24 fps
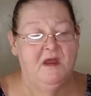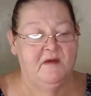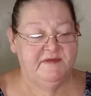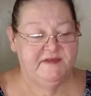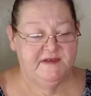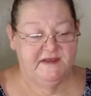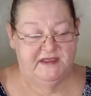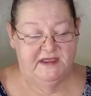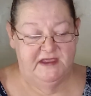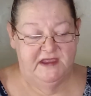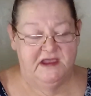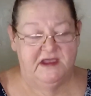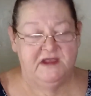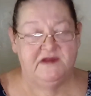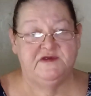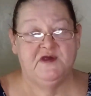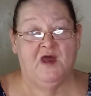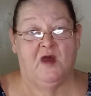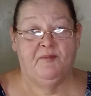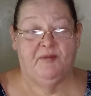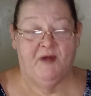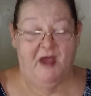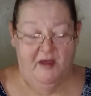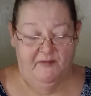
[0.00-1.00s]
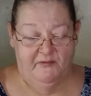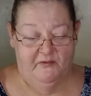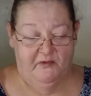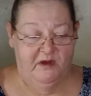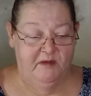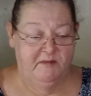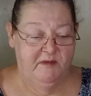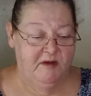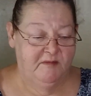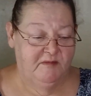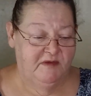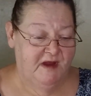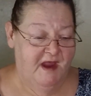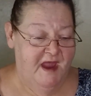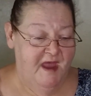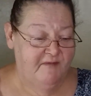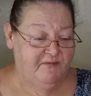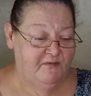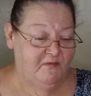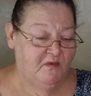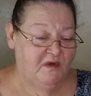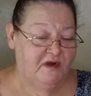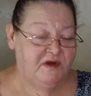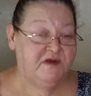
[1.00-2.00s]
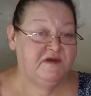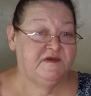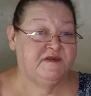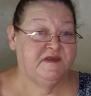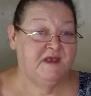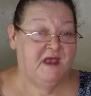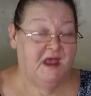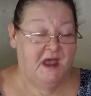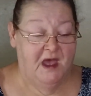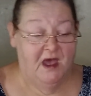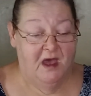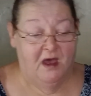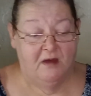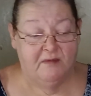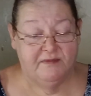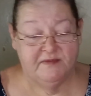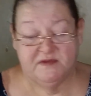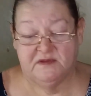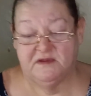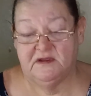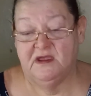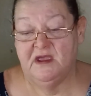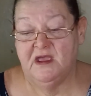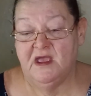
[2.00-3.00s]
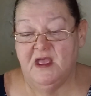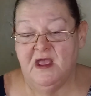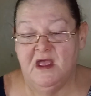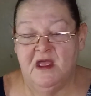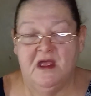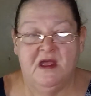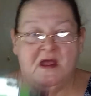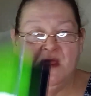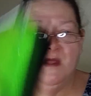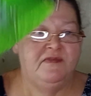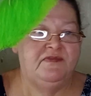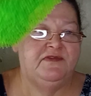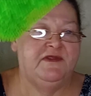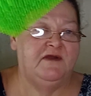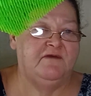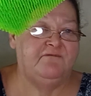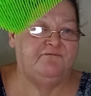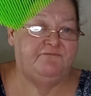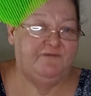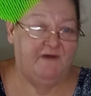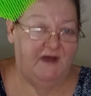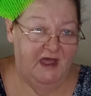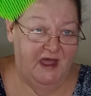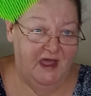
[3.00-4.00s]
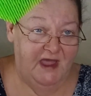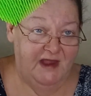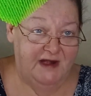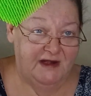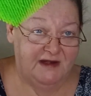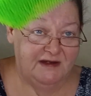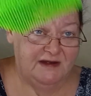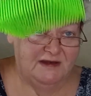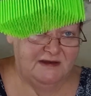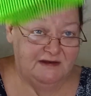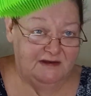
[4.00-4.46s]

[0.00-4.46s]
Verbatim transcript: was a kid. Y'all probably remember having one yourselves. They're fun.